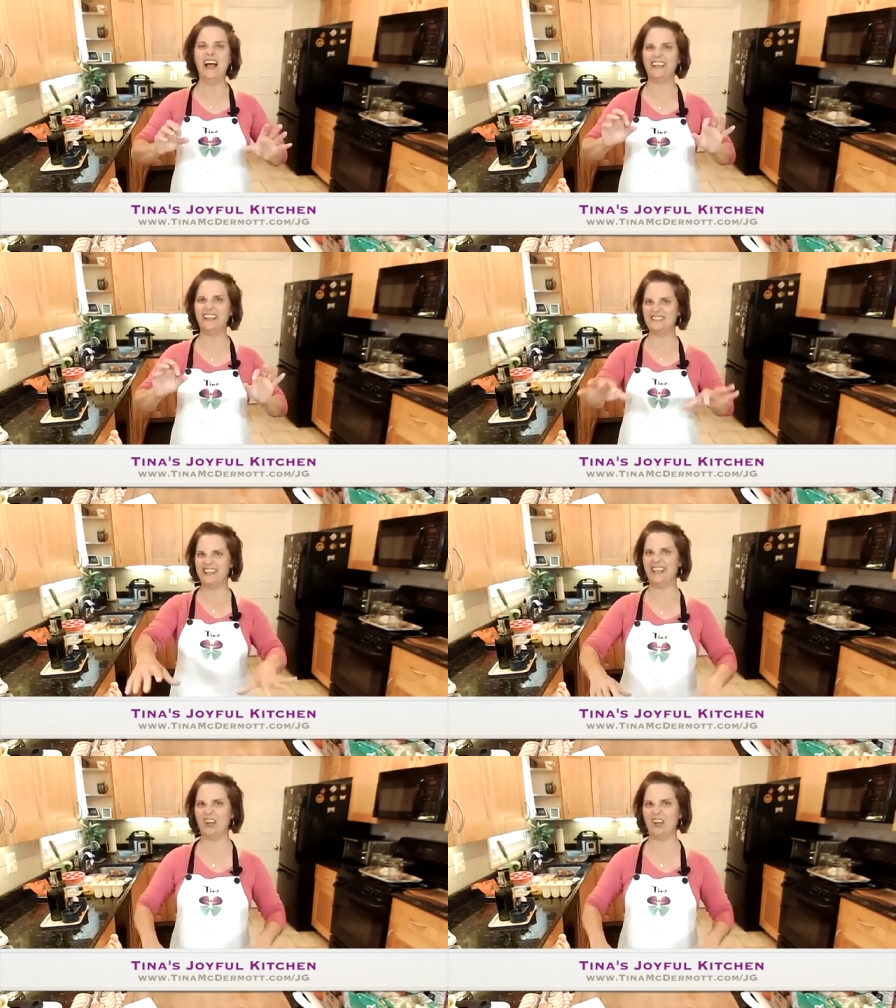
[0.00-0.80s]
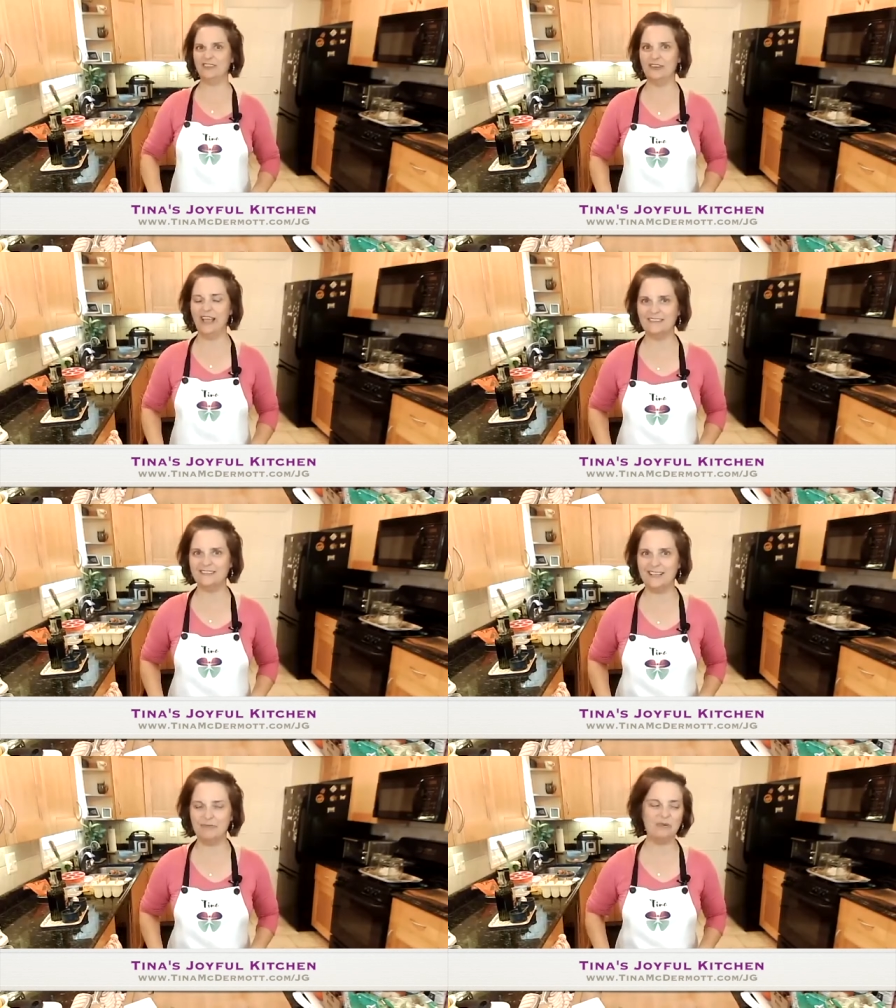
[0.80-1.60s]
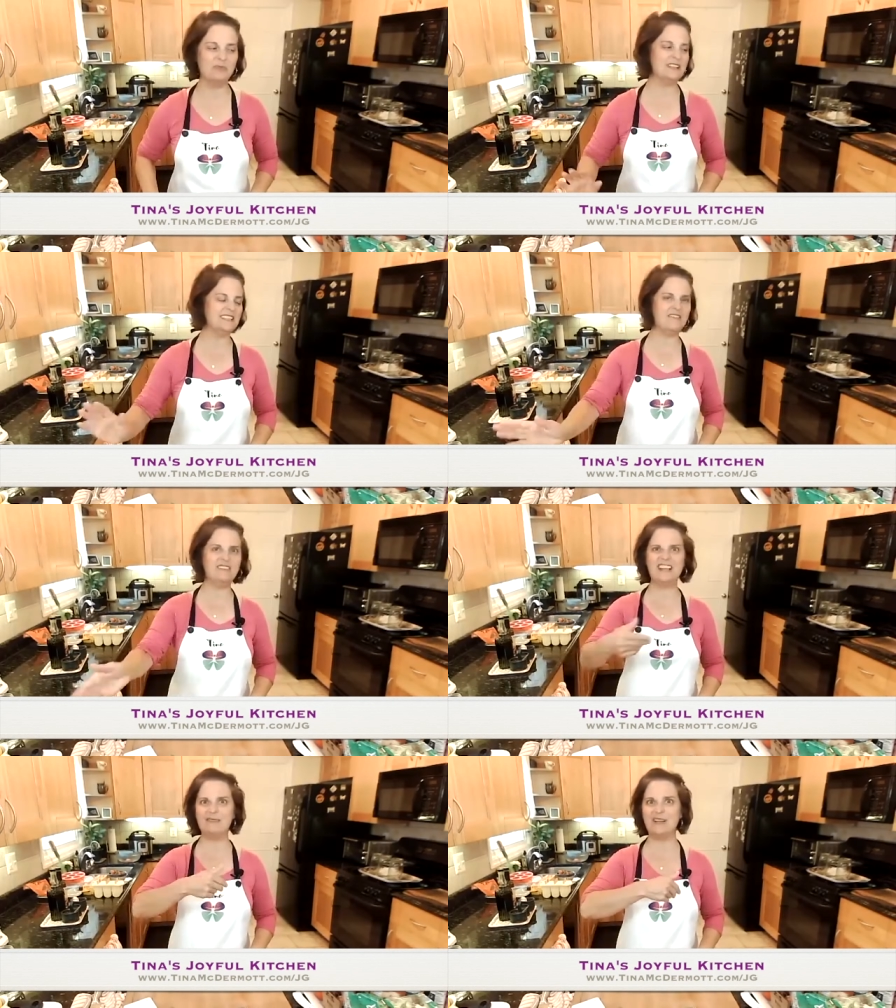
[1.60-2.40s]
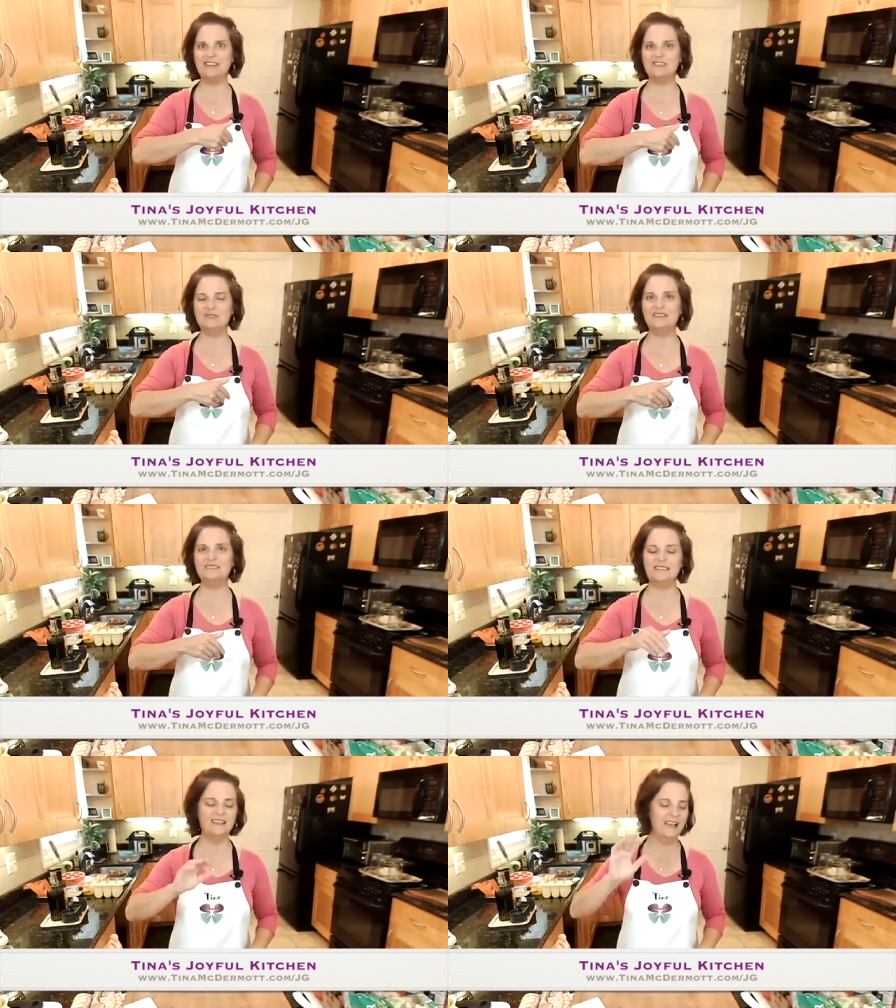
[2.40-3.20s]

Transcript: I got to take care of a little housekeeping, because every time I do this,